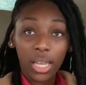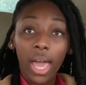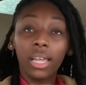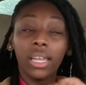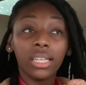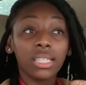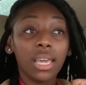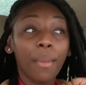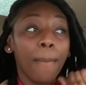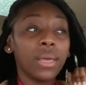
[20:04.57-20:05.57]
Like, at least
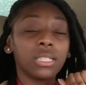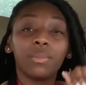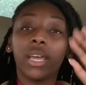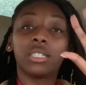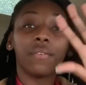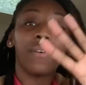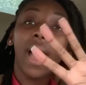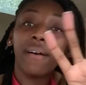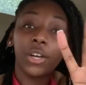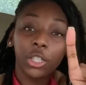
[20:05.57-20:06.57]
get my business page to
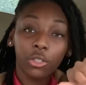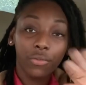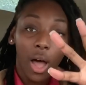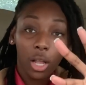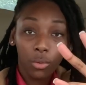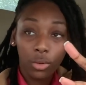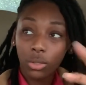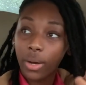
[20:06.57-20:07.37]
500 followers.